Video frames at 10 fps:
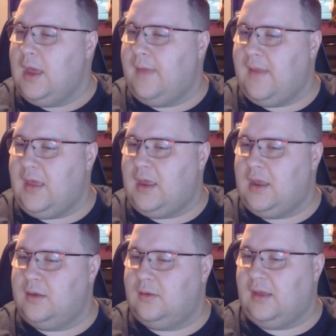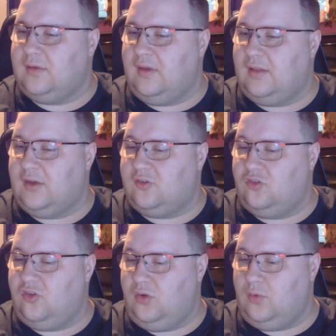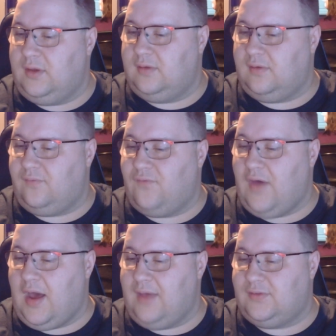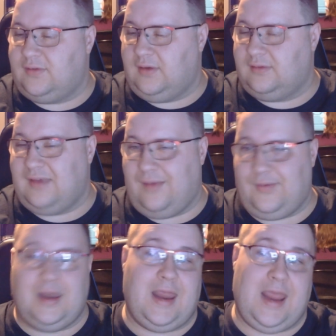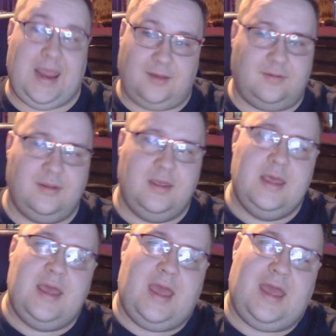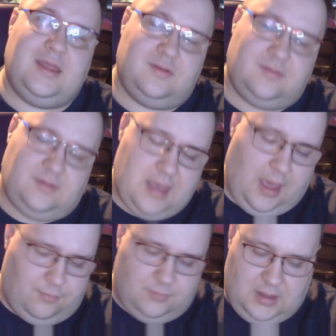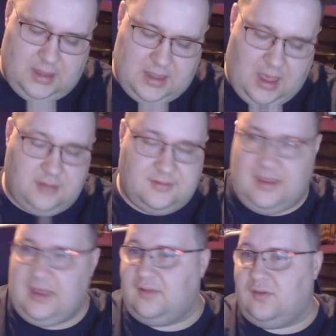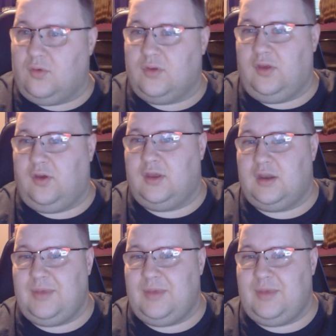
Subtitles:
And then Legacy Collection 2 is 5, 6, 7, and 8. And yeah, I'd say it's really good.